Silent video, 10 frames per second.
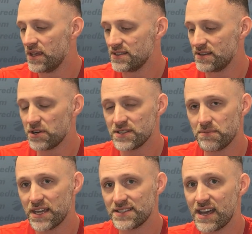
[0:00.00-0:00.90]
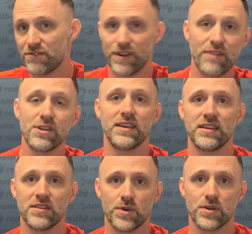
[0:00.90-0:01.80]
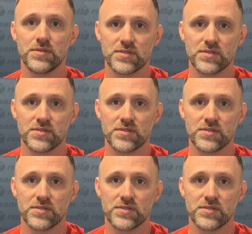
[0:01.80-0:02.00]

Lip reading: Zebra doesn't make a tag for everything in the world,